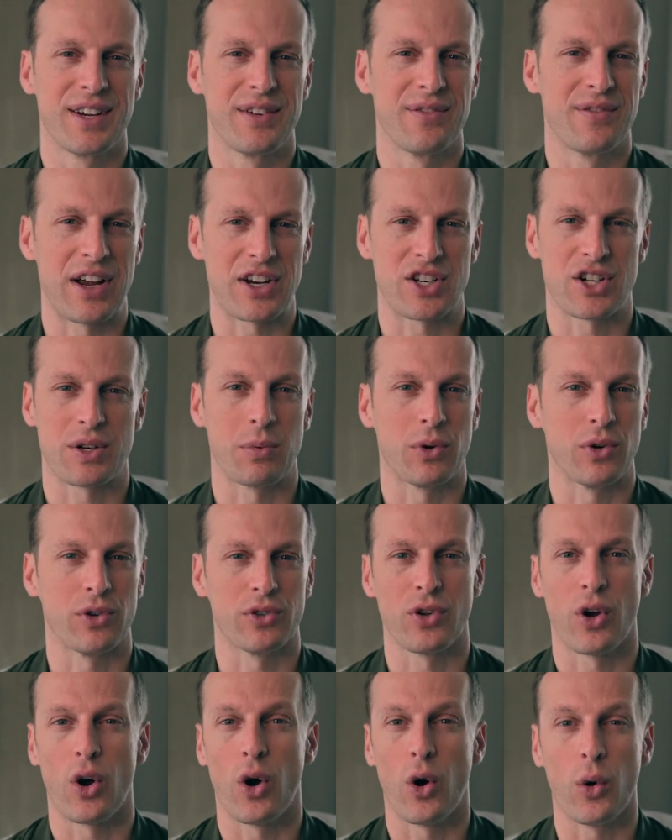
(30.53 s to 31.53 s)

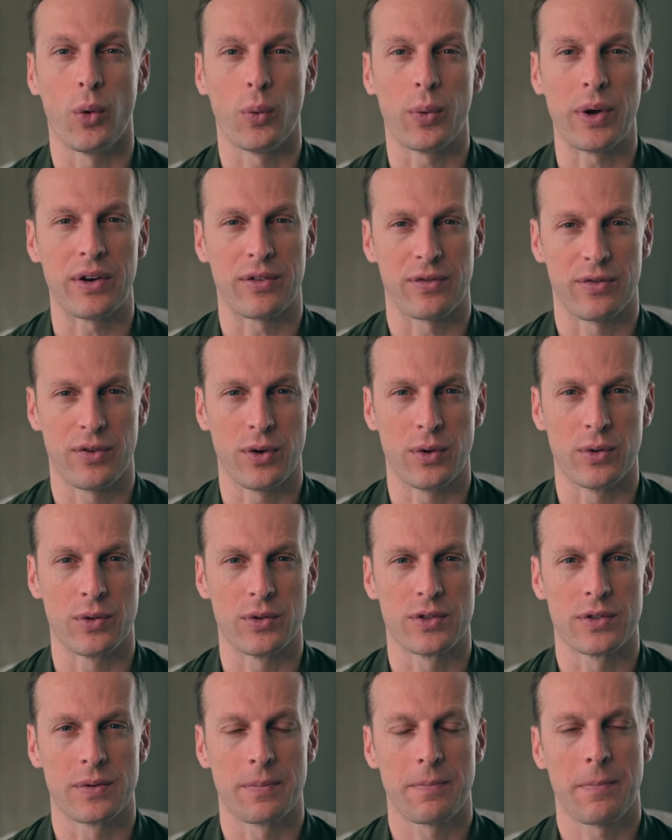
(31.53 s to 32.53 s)
vegetables, whole wheat
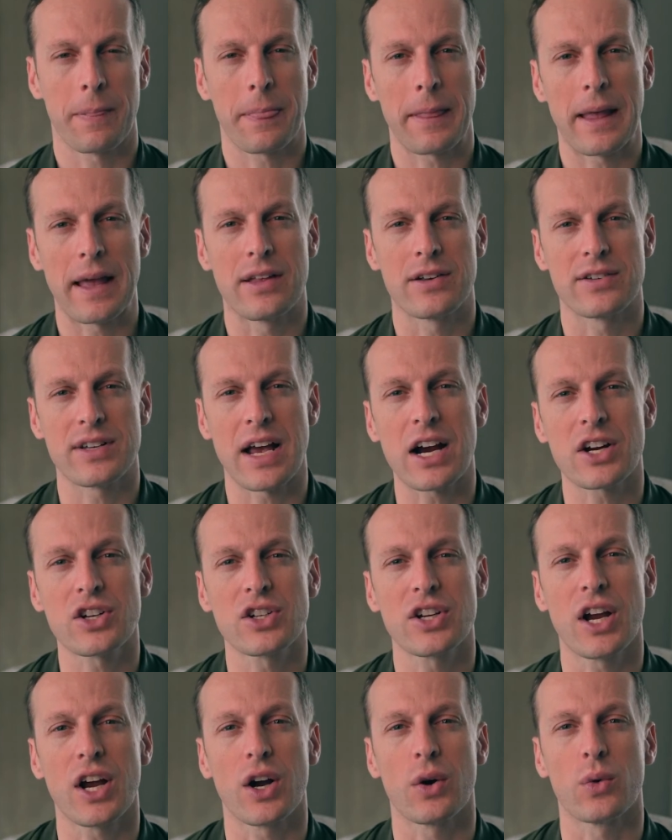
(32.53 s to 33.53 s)
foods. And there's
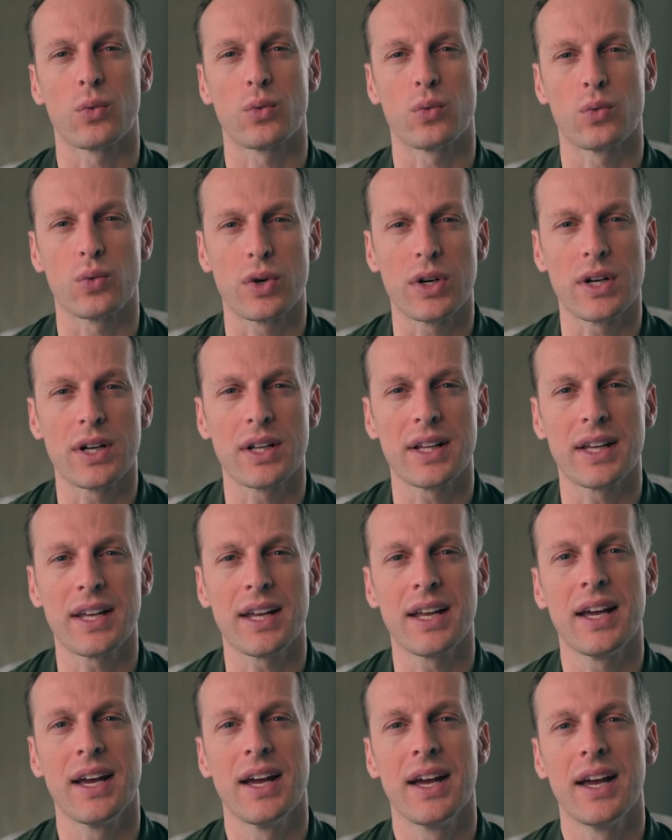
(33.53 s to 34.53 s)
actually a
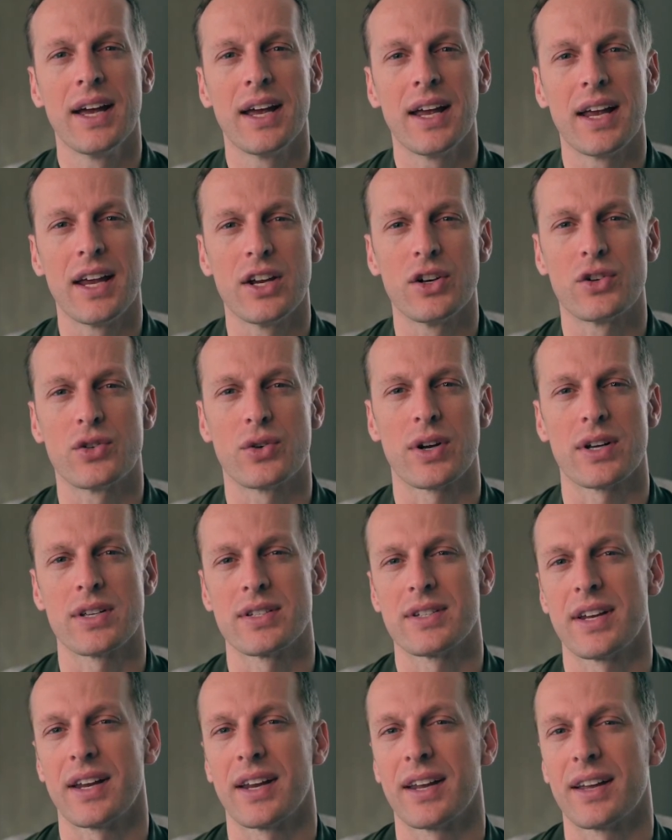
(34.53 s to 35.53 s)
really
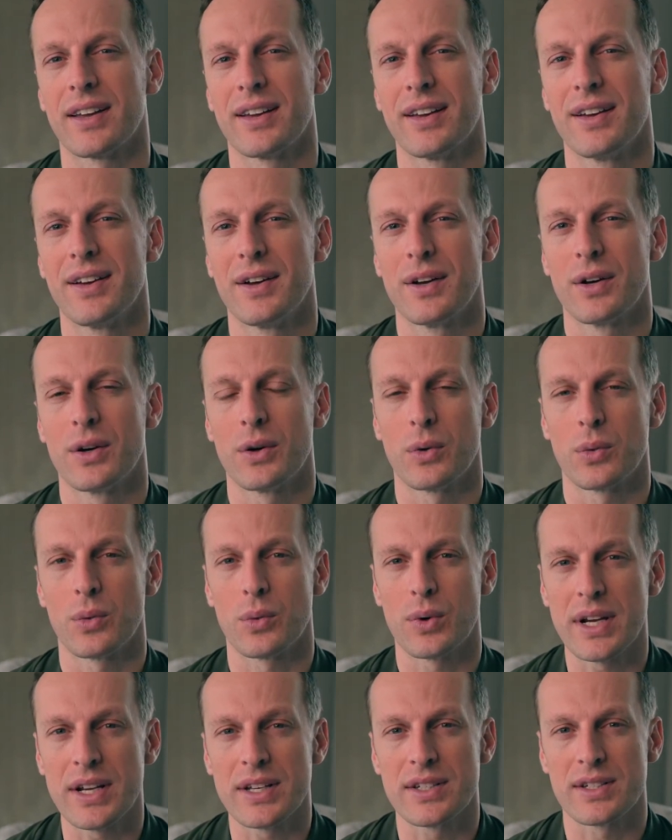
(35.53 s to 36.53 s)
interesting
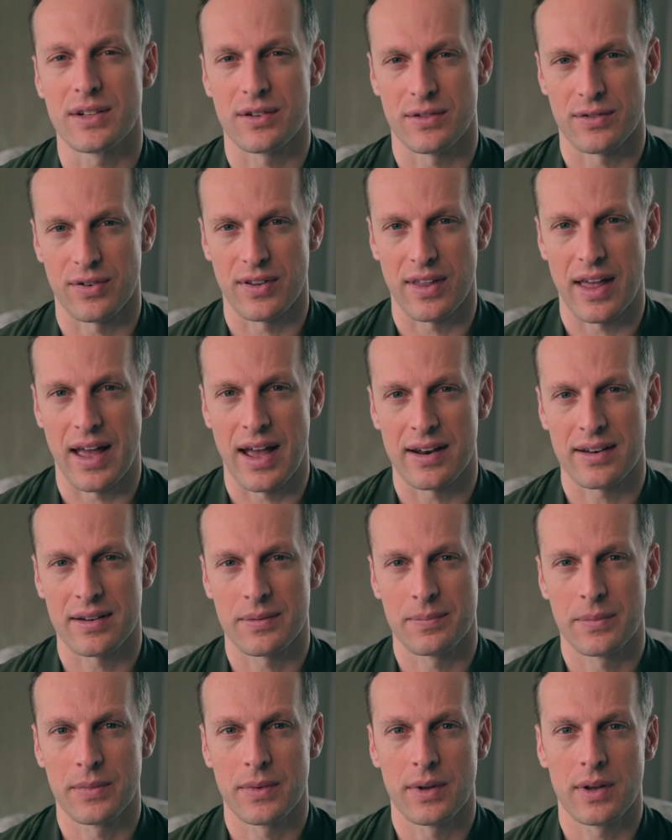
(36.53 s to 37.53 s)
reason for that.
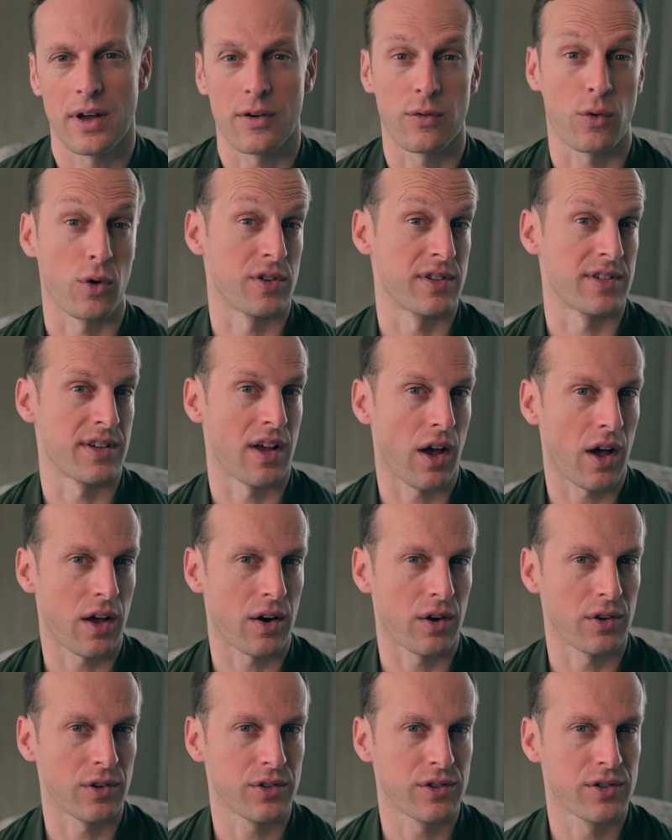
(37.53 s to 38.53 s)
Of course, as
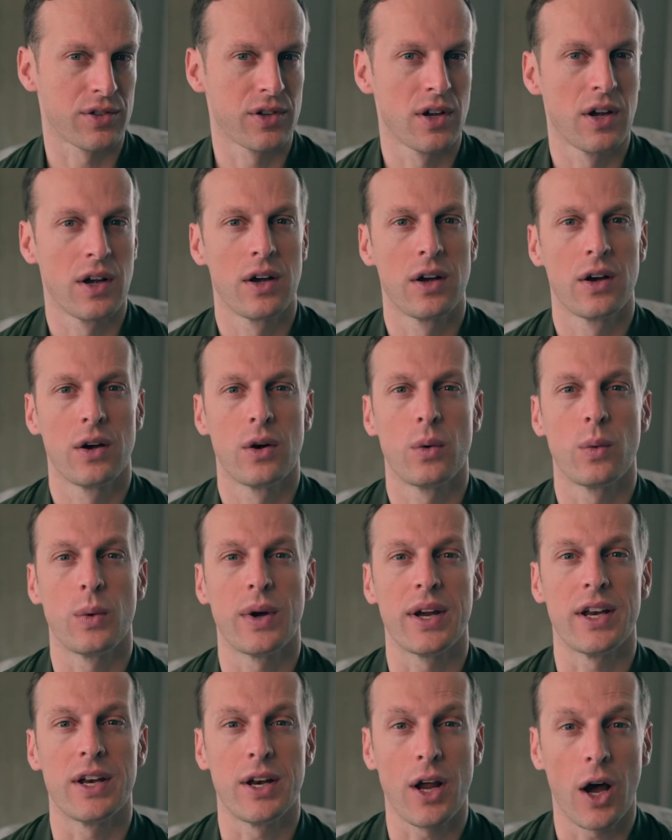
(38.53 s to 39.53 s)
adults,
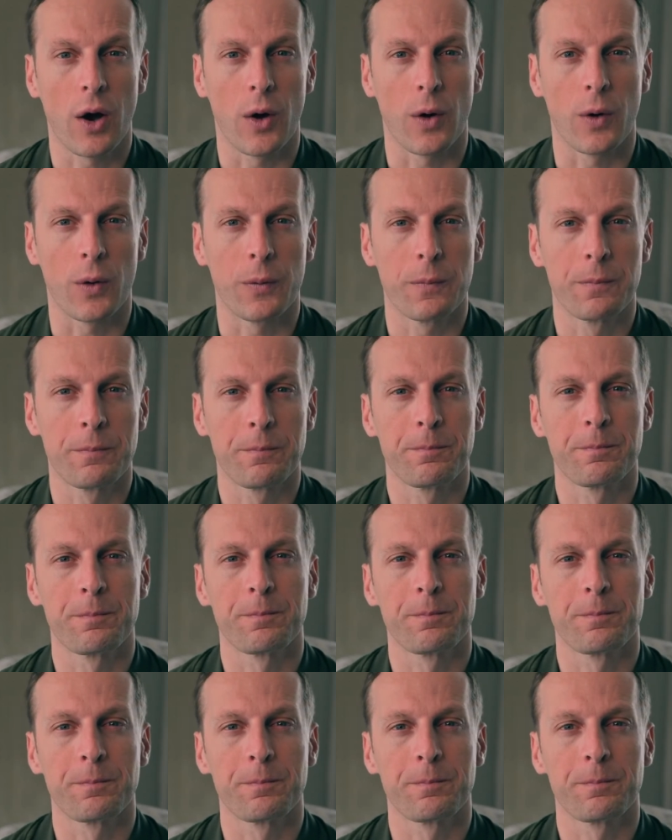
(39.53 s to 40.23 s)
we know